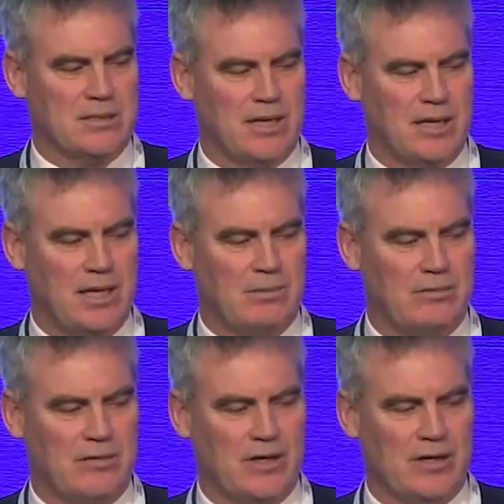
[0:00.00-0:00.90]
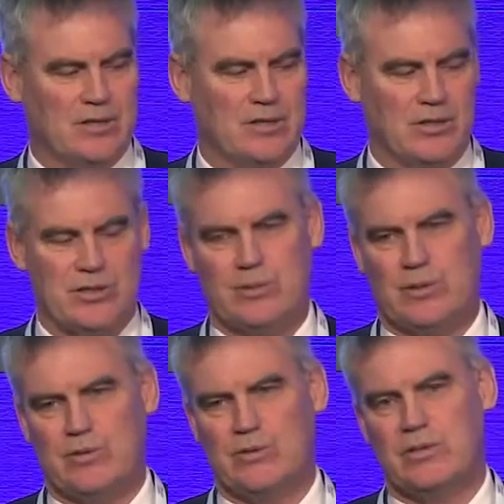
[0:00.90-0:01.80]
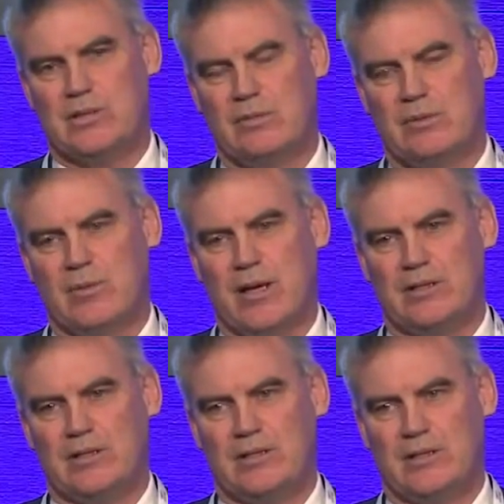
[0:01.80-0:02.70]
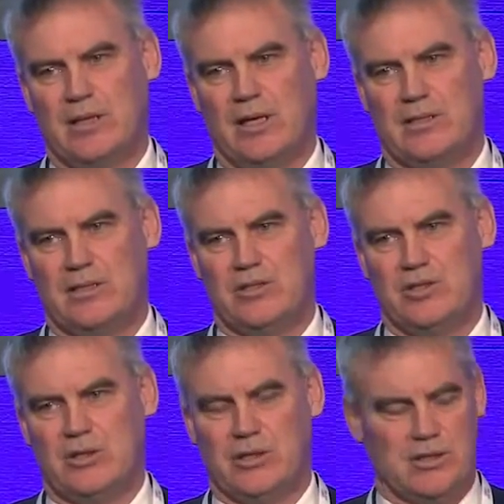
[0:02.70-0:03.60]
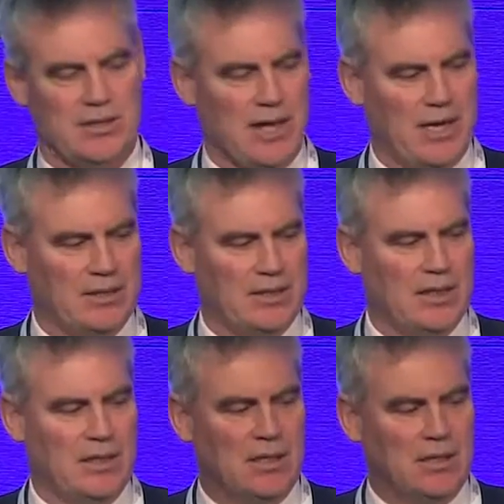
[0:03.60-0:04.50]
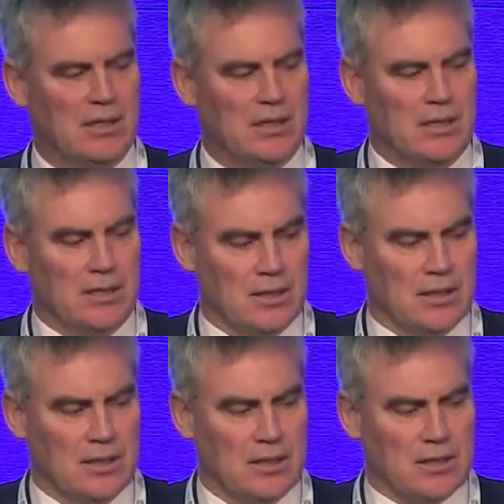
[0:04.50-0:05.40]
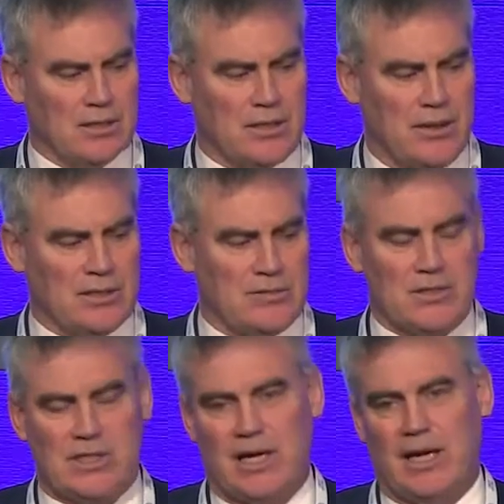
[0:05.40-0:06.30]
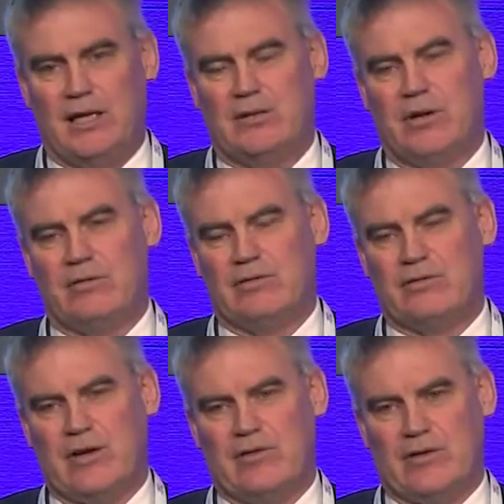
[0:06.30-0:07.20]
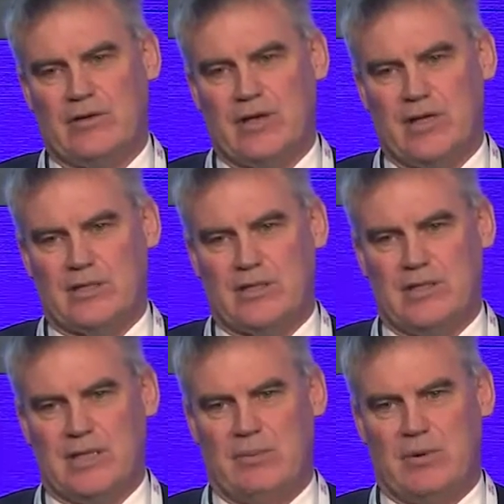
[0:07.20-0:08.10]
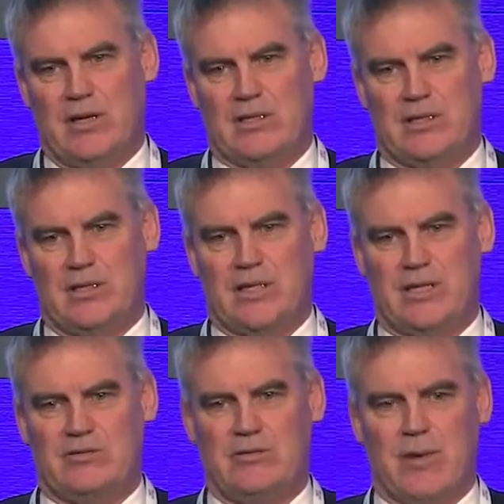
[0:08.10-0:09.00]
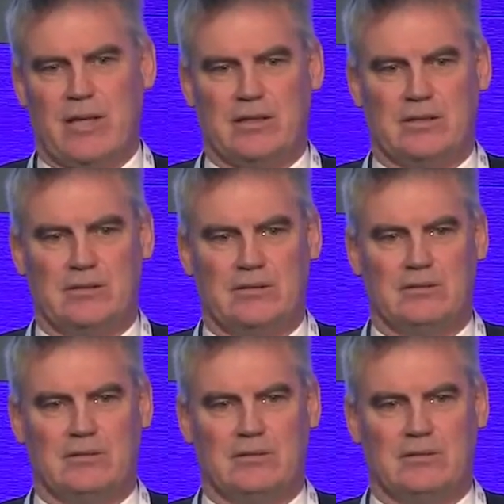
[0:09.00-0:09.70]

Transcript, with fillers: uh, care providers, hospitals, and we're about to connect St John into that. So as of today, there are over 500,000 Cantabrians at a touch of a button